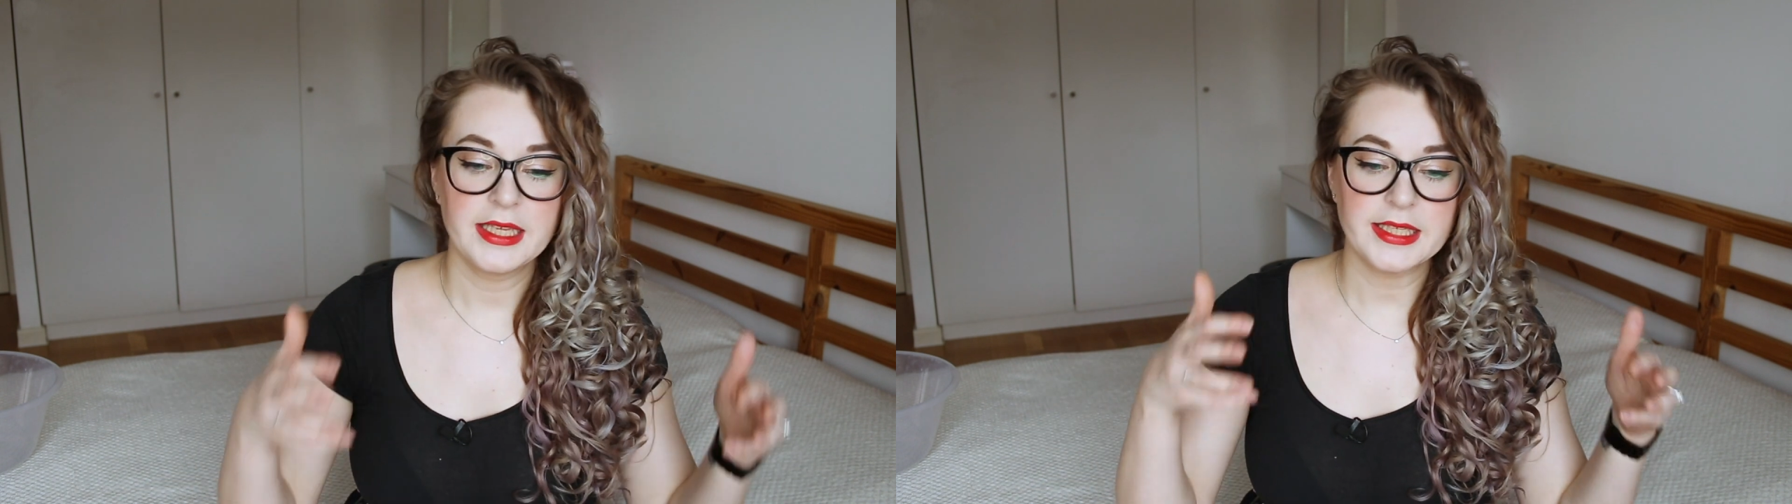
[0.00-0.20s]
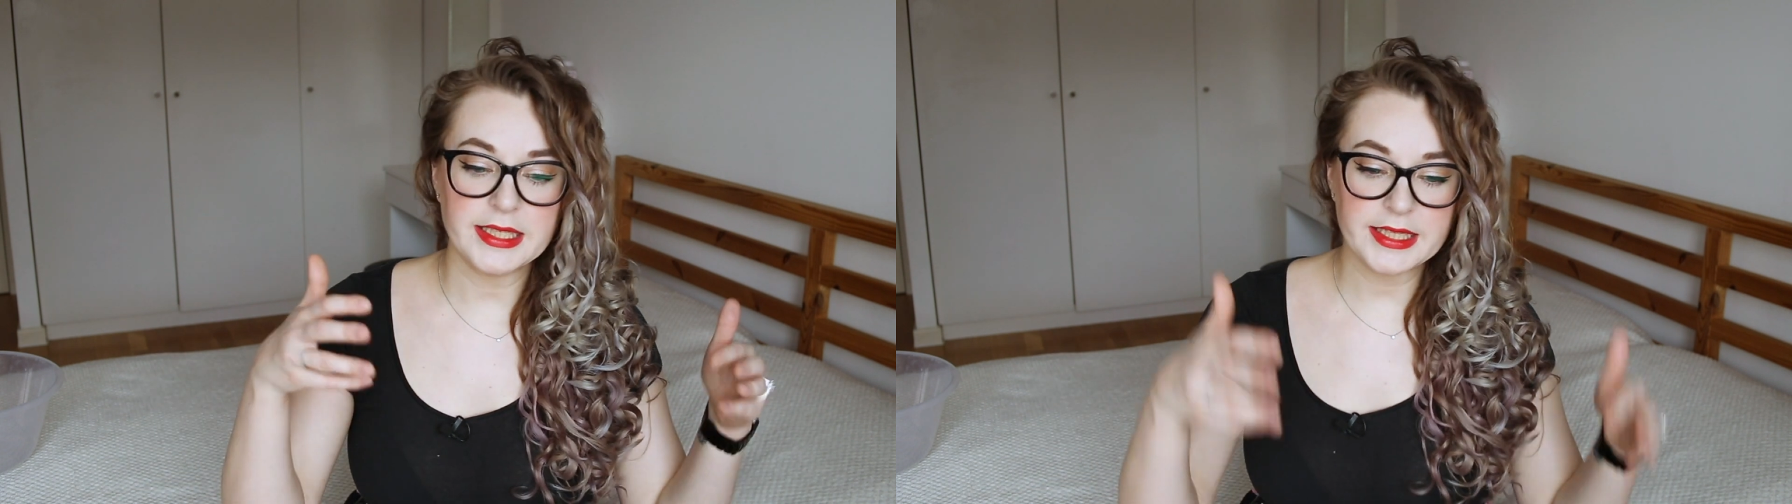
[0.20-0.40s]

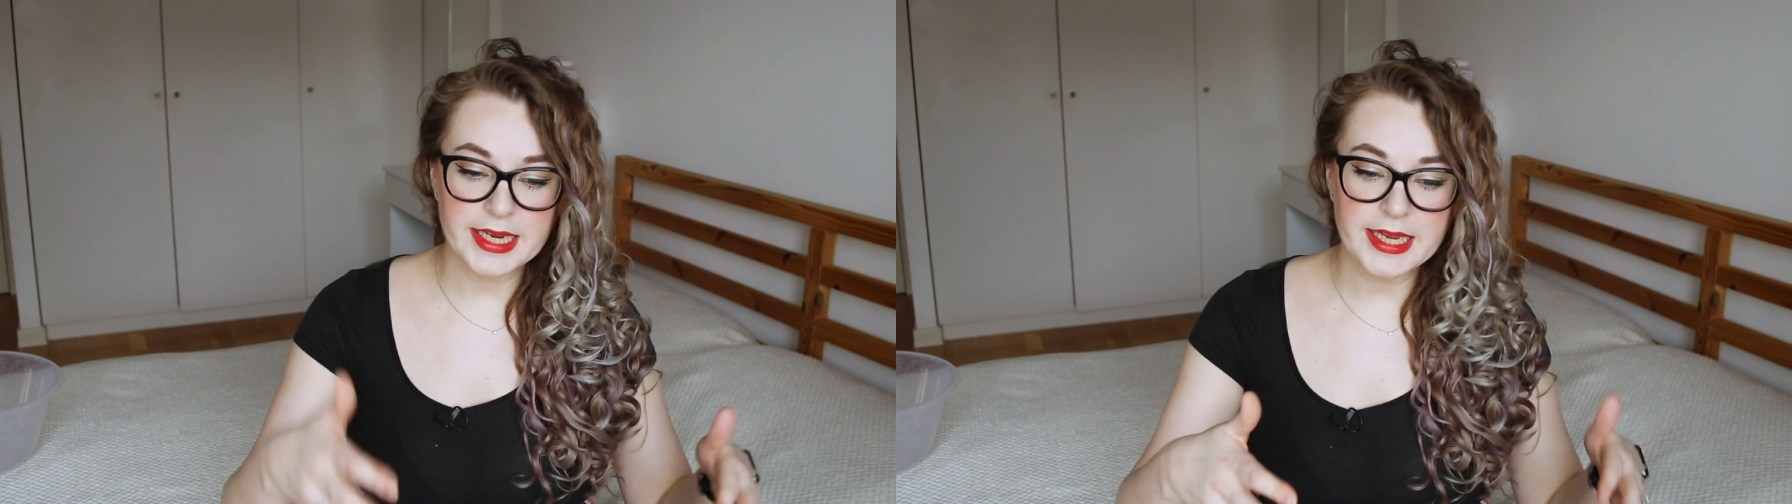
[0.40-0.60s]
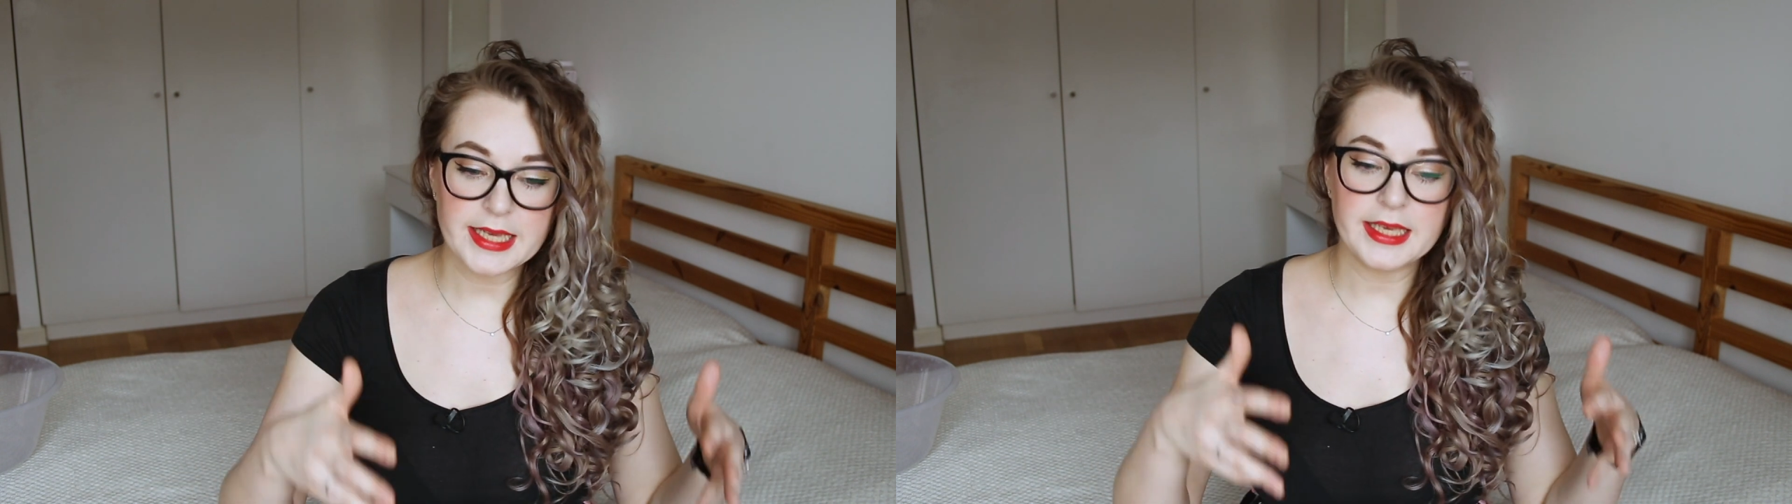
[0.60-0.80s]

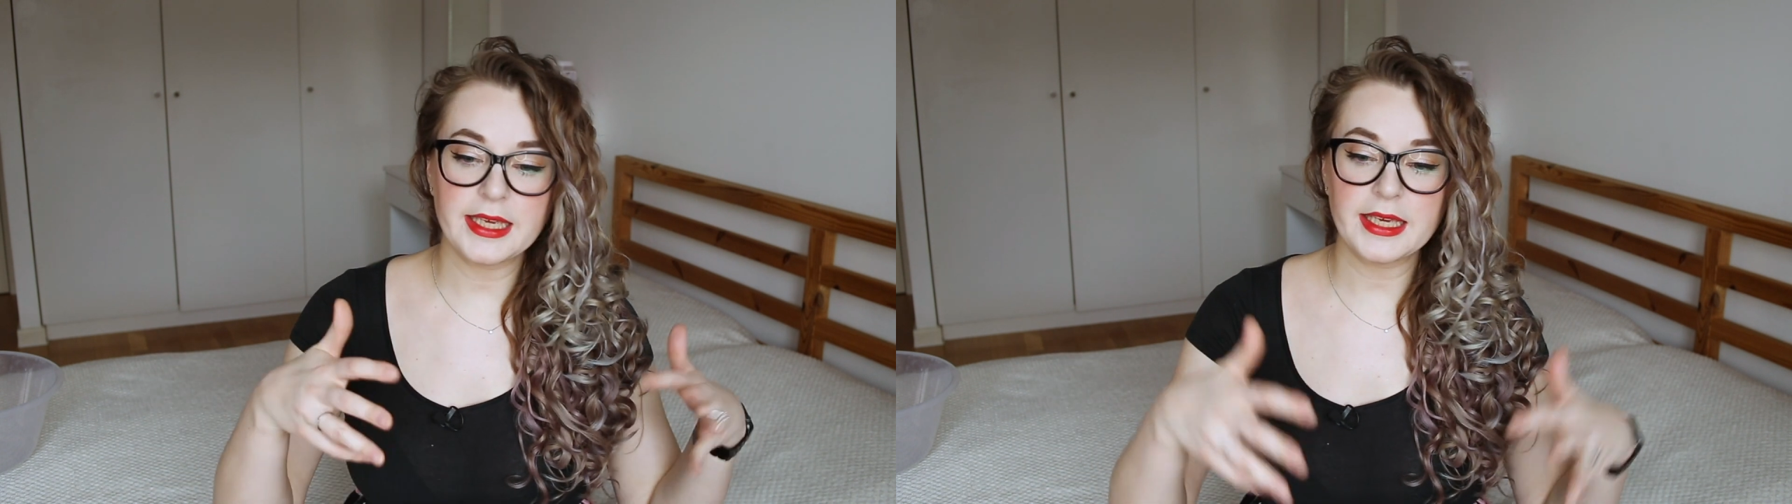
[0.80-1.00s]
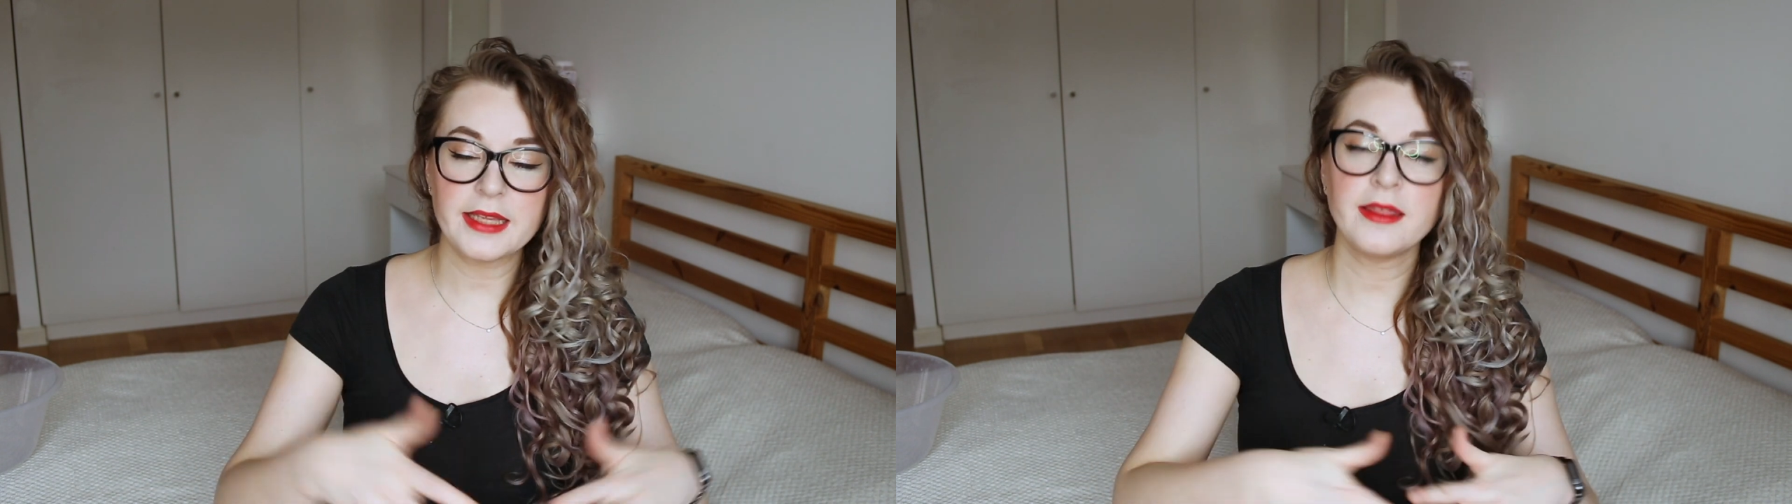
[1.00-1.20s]
stay
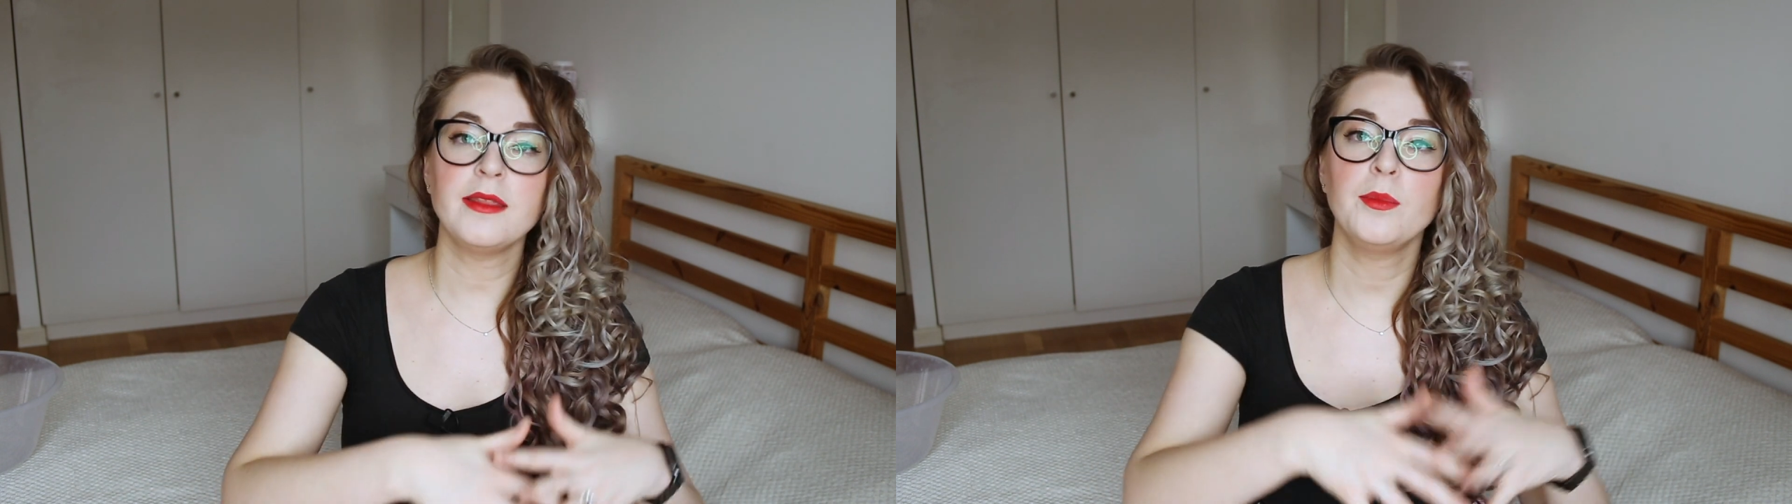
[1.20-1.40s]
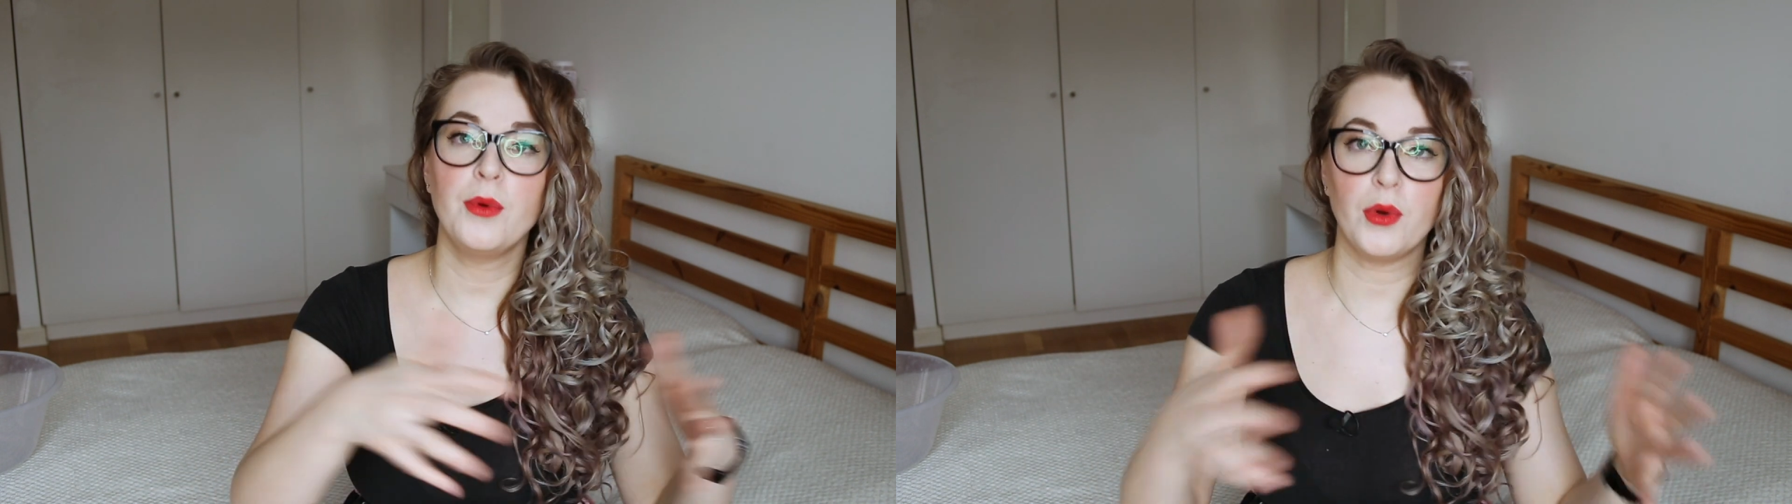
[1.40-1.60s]
in
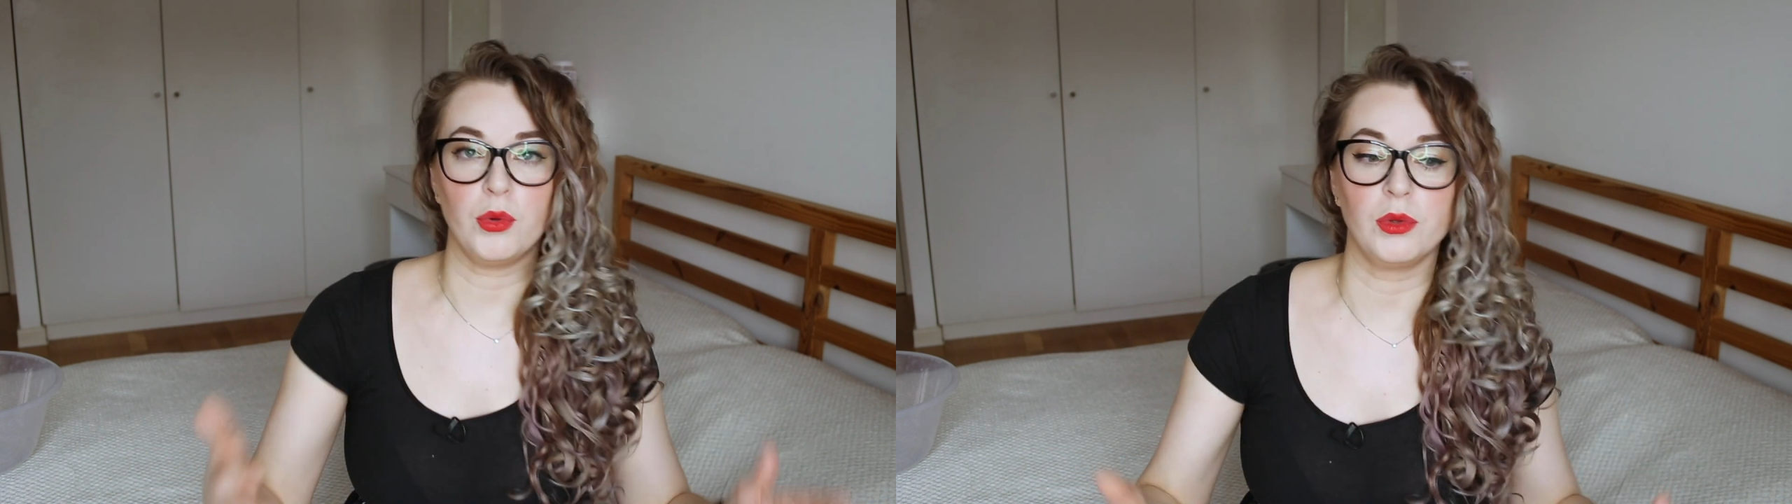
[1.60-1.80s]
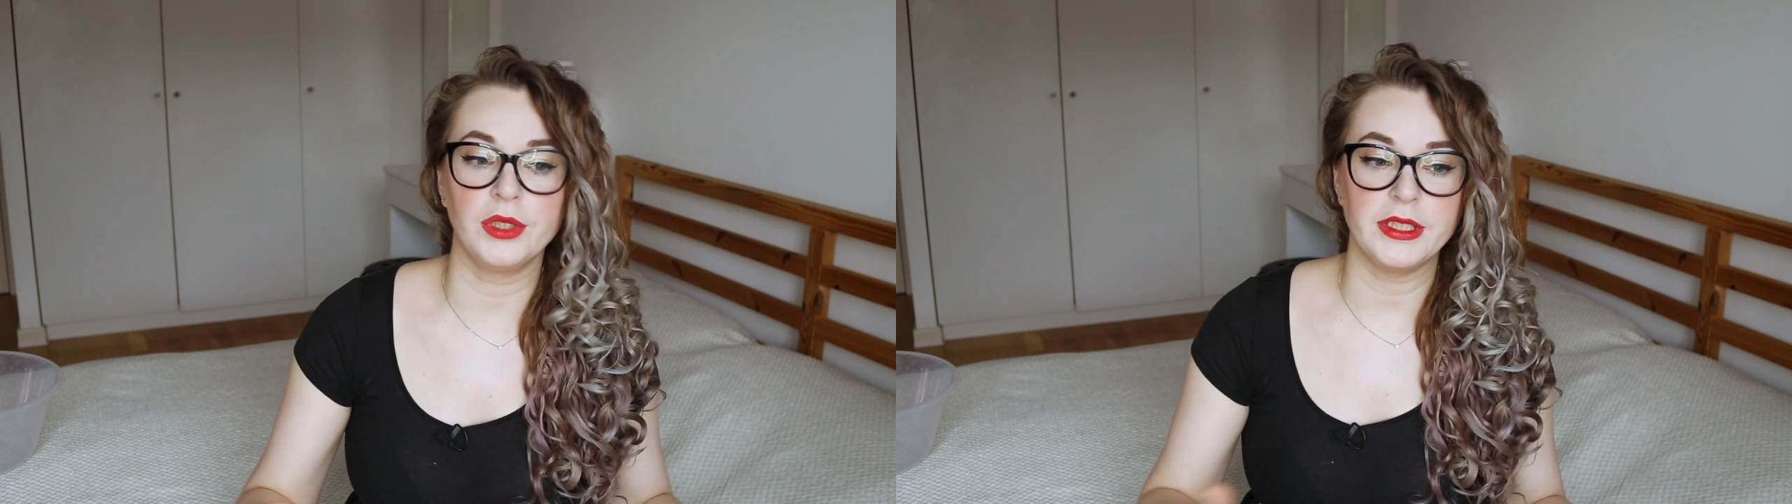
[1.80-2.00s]
the
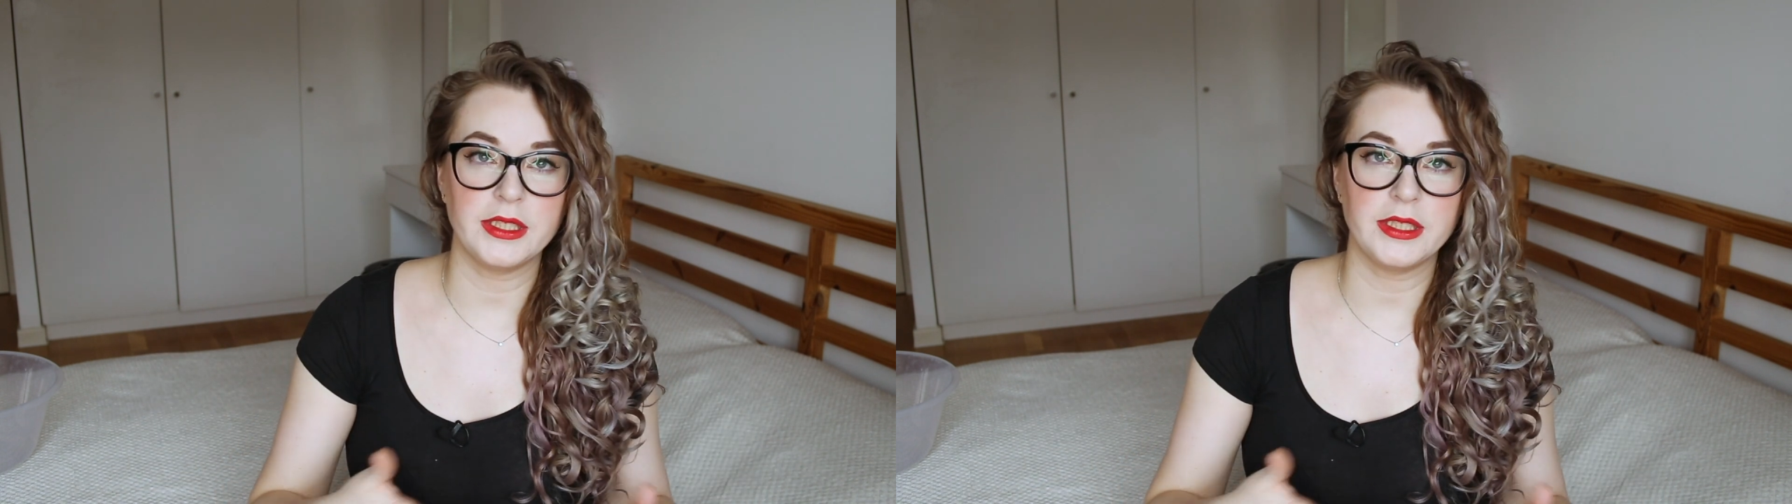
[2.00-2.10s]
bowl.